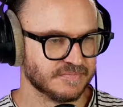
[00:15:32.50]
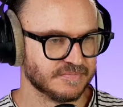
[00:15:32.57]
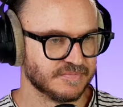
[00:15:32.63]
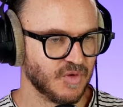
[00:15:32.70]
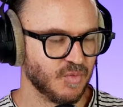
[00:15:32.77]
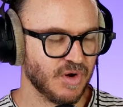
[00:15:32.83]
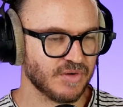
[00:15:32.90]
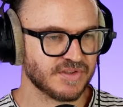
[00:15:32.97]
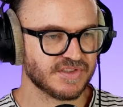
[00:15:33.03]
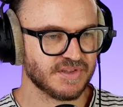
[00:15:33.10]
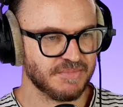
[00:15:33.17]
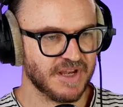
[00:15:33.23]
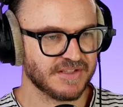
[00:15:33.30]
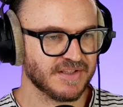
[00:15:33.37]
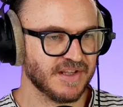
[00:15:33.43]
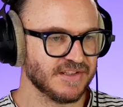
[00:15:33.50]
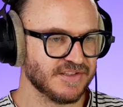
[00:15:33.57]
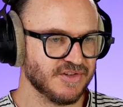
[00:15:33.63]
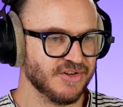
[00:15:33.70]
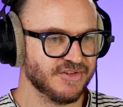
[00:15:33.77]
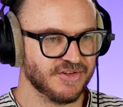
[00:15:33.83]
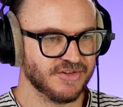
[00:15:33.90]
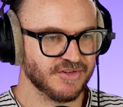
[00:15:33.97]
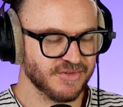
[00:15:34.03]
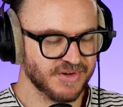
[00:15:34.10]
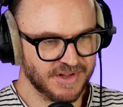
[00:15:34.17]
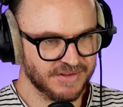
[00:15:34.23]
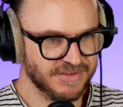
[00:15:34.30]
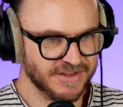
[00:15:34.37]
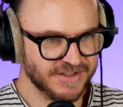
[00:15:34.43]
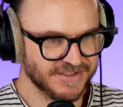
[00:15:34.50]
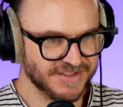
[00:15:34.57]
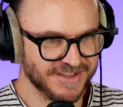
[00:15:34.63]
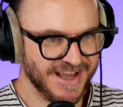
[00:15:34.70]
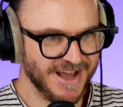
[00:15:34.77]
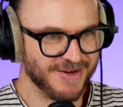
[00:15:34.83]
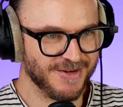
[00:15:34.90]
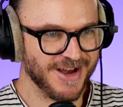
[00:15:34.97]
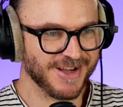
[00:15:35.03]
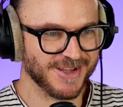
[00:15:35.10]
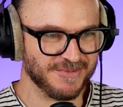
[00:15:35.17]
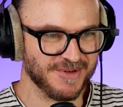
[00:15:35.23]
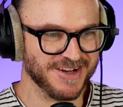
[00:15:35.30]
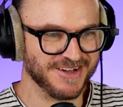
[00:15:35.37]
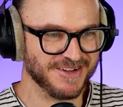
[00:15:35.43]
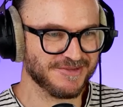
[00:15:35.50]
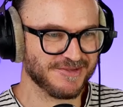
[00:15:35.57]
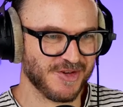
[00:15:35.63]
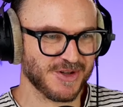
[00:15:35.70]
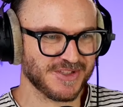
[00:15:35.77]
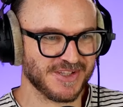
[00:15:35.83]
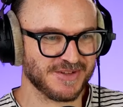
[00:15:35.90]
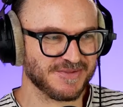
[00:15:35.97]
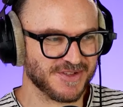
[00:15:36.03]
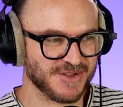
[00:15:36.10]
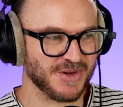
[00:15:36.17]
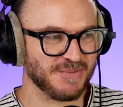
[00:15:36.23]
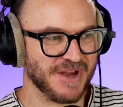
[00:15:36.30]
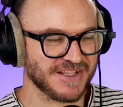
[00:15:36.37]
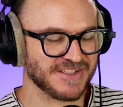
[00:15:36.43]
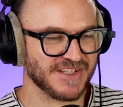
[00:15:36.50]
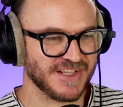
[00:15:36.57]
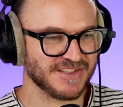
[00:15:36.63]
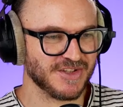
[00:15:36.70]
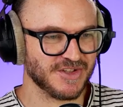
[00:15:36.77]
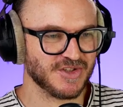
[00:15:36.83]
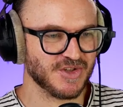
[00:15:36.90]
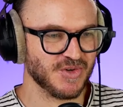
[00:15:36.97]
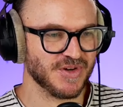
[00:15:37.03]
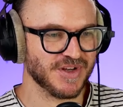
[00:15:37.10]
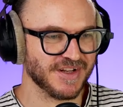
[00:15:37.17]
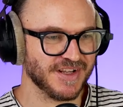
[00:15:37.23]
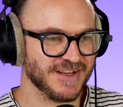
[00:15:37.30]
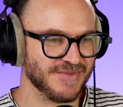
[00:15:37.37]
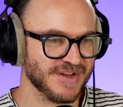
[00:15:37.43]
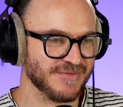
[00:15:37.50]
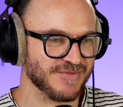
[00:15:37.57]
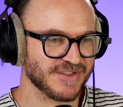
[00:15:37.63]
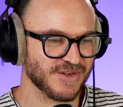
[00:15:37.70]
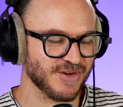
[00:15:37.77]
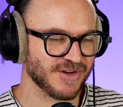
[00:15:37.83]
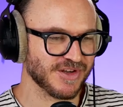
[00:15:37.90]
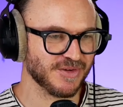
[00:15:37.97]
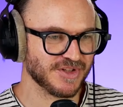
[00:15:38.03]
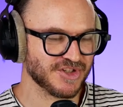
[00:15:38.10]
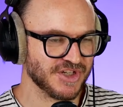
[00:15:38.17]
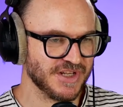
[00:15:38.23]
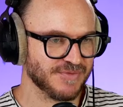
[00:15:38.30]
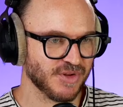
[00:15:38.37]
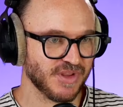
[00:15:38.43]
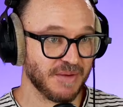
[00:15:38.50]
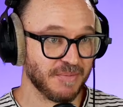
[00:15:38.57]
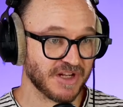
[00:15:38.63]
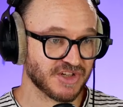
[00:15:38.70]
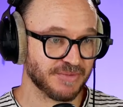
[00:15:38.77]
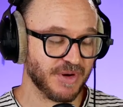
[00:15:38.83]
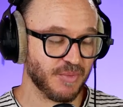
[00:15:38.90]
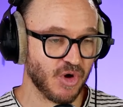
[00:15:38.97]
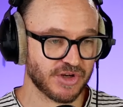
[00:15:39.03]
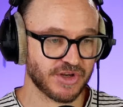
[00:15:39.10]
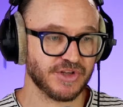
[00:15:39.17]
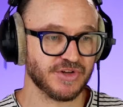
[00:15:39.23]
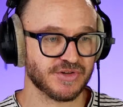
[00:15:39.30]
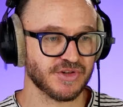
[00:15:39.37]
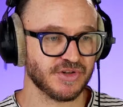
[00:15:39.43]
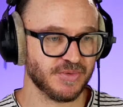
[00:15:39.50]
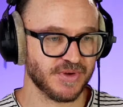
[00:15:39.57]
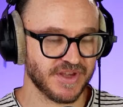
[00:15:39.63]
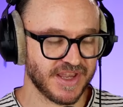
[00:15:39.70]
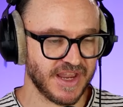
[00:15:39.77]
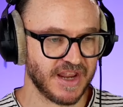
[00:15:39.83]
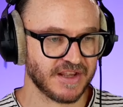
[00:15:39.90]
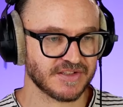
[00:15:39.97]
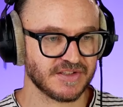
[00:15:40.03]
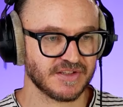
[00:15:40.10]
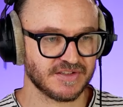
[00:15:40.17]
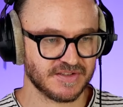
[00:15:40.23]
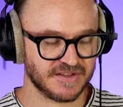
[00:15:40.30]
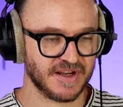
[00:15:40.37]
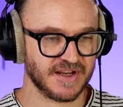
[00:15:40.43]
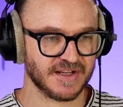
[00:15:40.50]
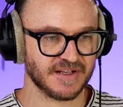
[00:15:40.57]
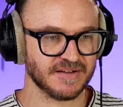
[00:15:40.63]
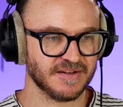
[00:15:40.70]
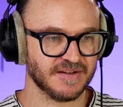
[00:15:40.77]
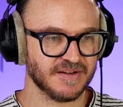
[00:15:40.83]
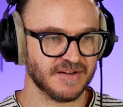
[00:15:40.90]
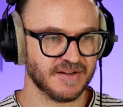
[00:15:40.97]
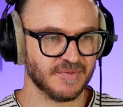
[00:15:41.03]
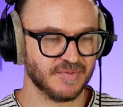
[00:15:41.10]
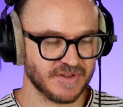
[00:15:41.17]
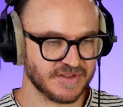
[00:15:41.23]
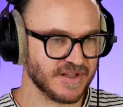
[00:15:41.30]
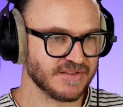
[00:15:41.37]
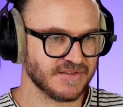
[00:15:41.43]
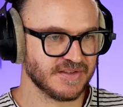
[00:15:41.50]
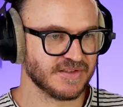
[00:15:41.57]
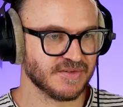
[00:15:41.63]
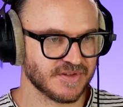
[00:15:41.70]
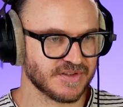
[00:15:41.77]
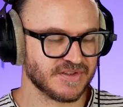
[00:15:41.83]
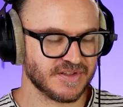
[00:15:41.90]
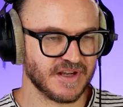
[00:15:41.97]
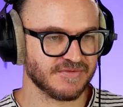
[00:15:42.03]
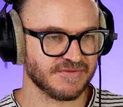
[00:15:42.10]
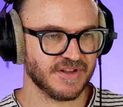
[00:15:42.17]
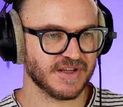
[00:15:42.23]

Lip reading: Well, does it make sense not to do it, I think, is the counter-argument. And of course it sort of makes sense to do it, even if it's not going to achieve all that much. I mean, what can you do with a gangster state that does this sort of stuff?